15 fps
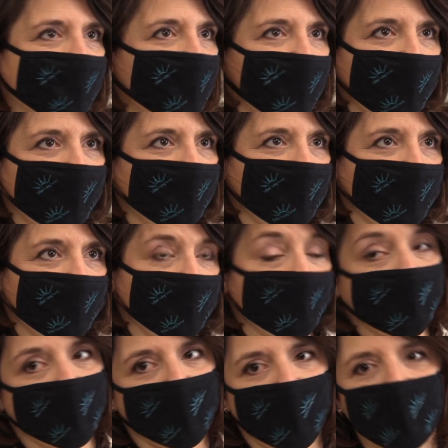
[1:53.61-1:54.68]
coming out of a,
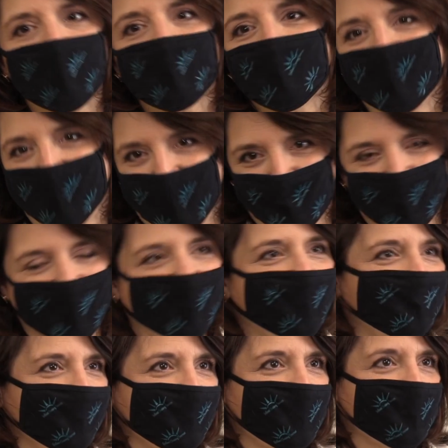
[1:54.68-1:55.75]
we're hopefully coming out
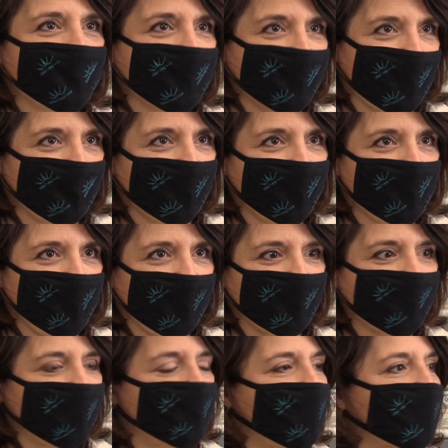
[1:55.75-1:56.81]
of a terrible time with the
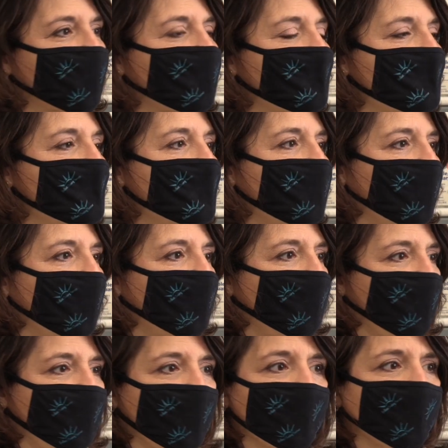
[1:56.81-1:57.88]
pandemic, um,
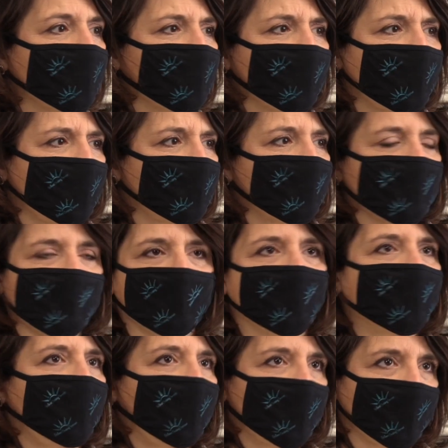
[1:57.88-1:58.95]
but that really gave us a
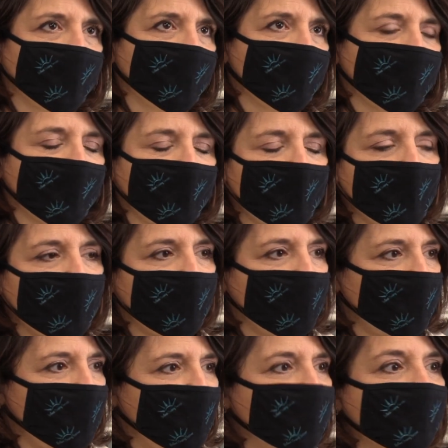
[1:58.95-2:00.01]
lot of
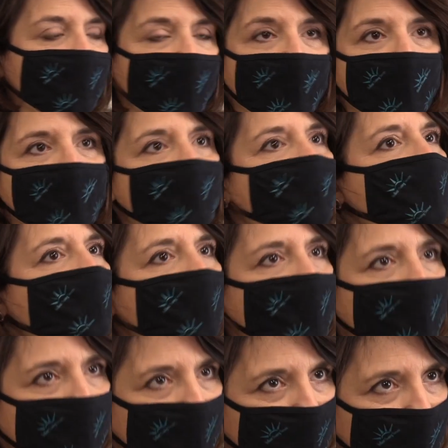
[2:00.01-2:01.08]
um, insight
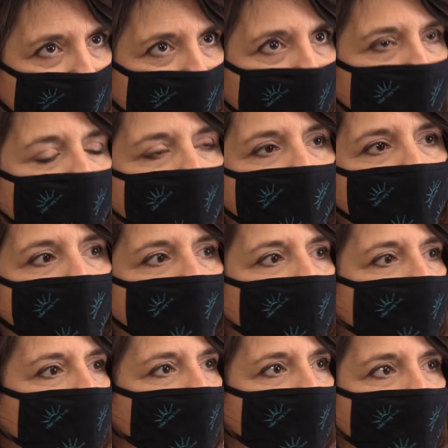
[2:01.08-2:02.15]
into, you know, uh,